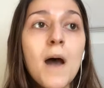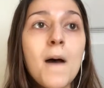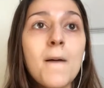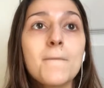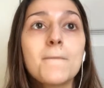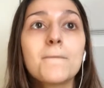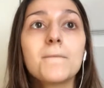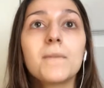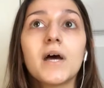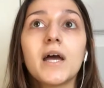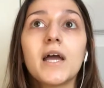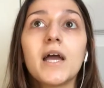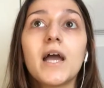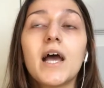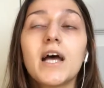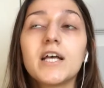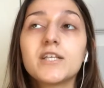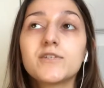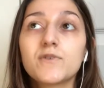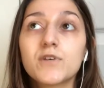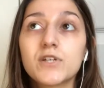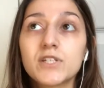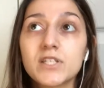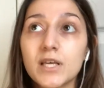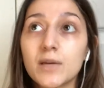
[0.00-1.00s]
but as
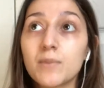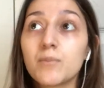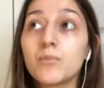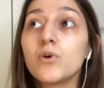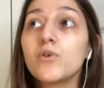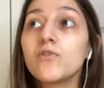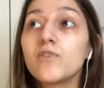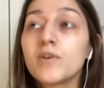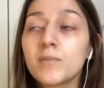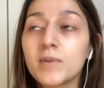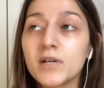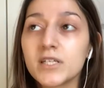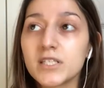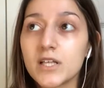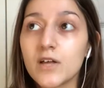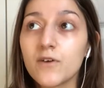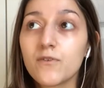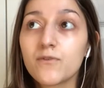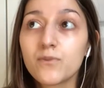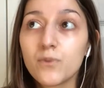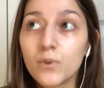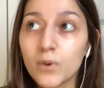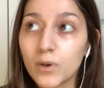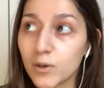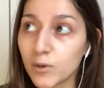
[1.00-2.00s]
far as like moving myself
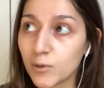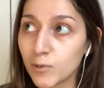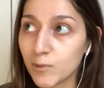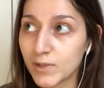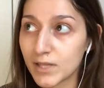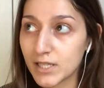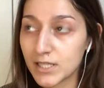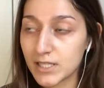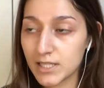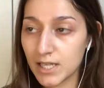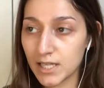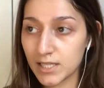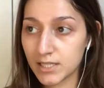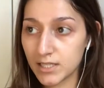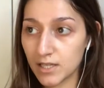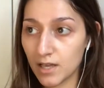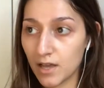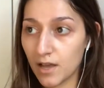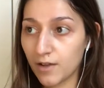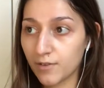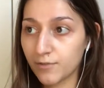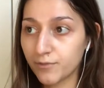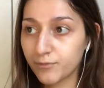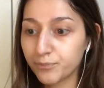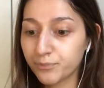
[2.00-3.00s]
forward with the sense
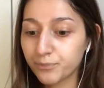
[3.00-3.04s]
of